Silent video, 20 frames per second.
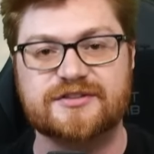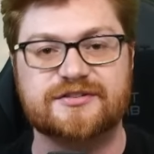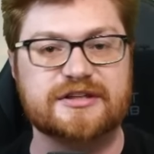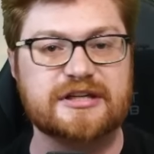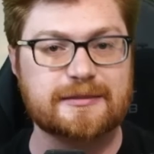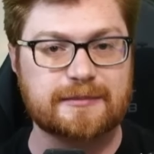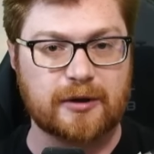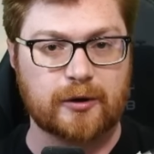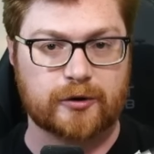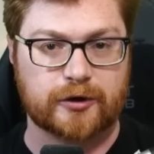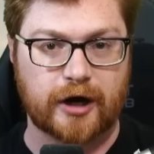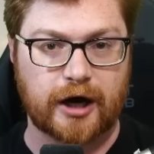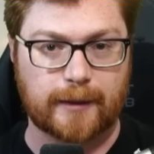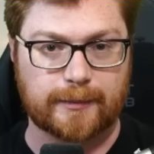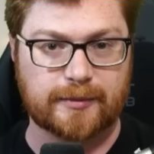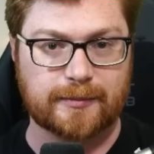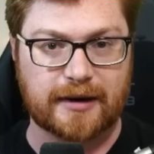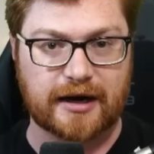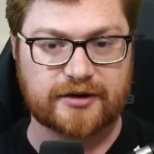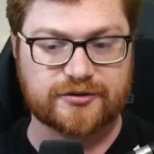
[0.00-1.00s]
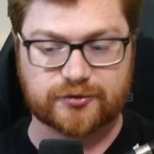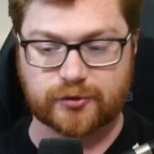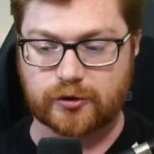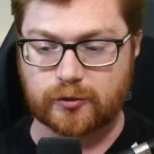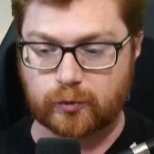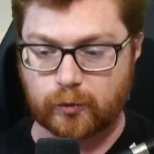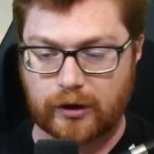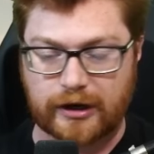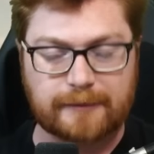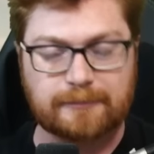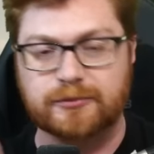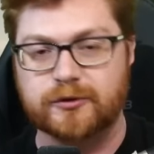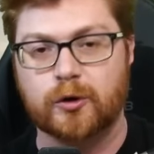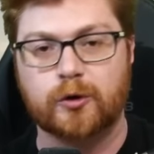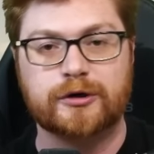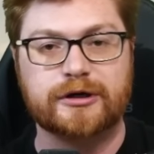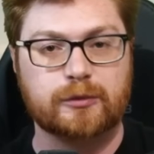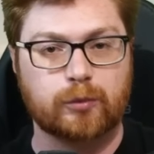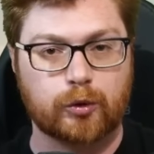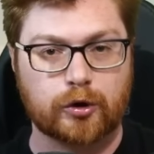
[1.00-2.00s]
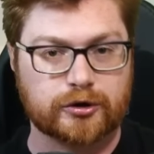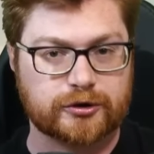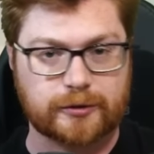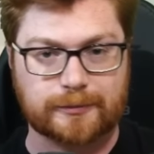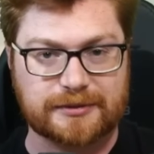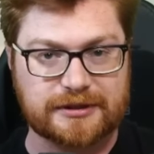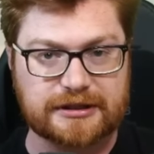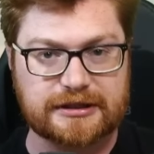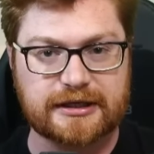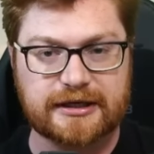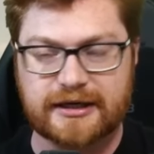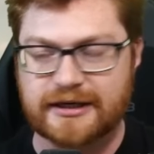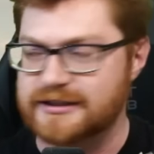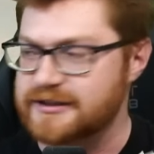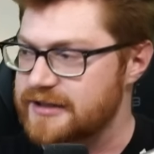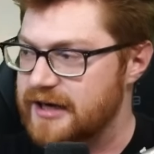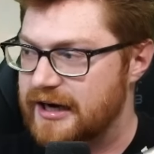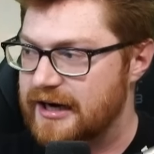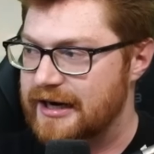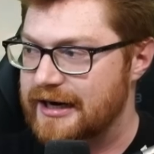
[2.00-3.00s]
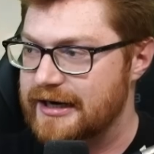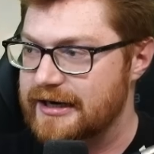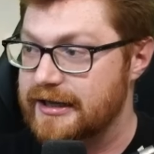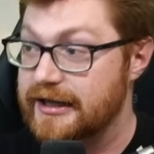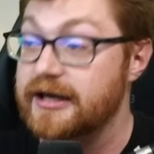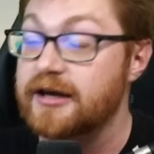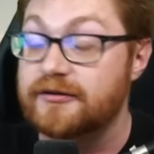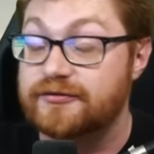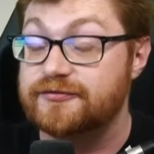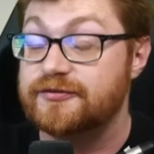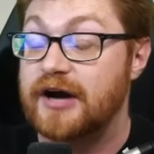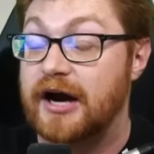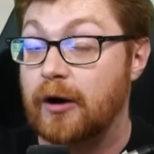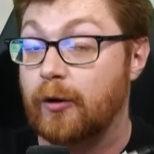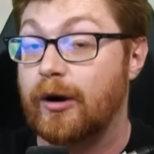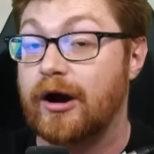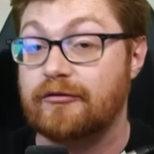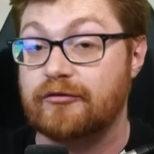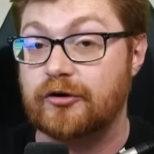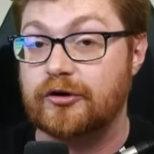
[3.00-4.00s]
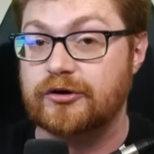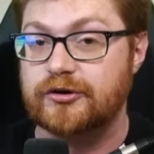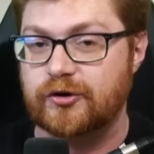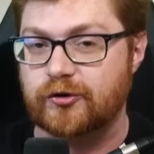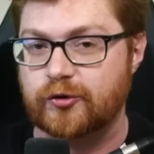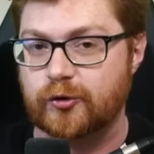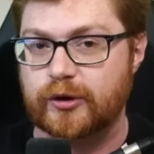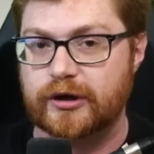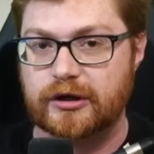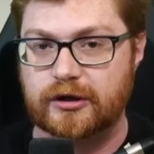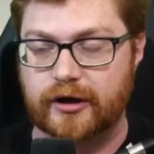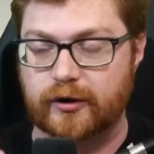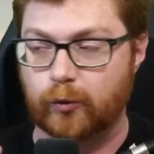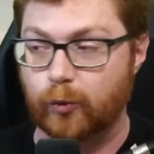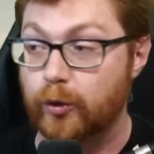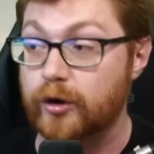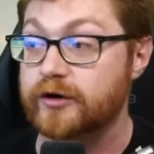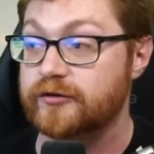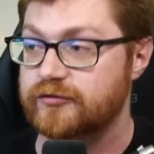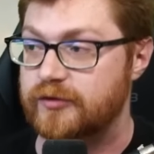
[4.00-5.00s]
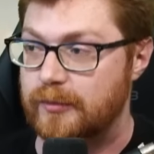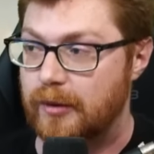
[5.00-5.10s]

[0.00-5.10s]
email compromise or employee worker bee. Uh, if, however, you're doing a lot of work from